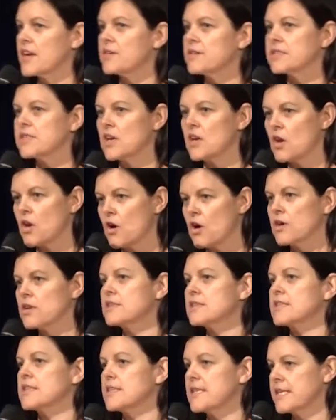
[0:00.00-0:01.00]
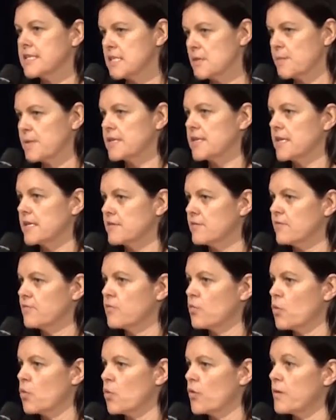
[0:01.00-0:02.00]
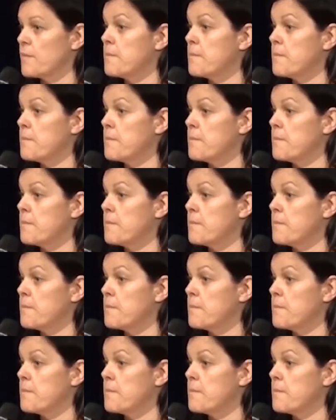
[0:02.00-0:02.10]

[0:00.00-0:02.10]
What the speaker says: there is a lot that needs to be done for